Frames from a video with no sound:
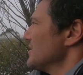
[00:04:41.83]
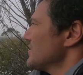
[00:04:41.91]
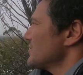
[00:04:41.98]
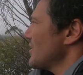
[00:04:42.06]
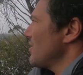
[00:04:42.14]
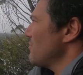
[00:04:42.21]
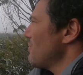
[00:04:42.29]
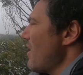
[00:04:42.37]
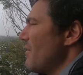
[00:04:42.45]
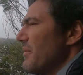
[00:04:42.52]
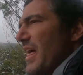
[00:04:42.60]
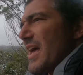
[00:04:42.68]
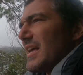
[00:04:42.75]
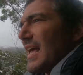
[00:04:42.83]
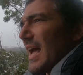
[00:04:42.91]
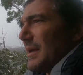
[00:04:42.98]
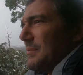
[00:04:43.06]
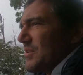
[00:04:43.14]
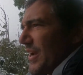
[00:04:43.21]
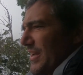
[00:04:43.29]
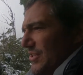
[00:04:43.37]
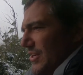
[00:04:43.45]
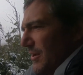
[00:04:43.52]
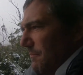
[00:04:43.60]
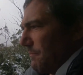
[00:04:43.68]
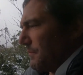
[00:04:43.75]
So why were they a game
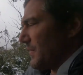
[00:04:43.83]
changer?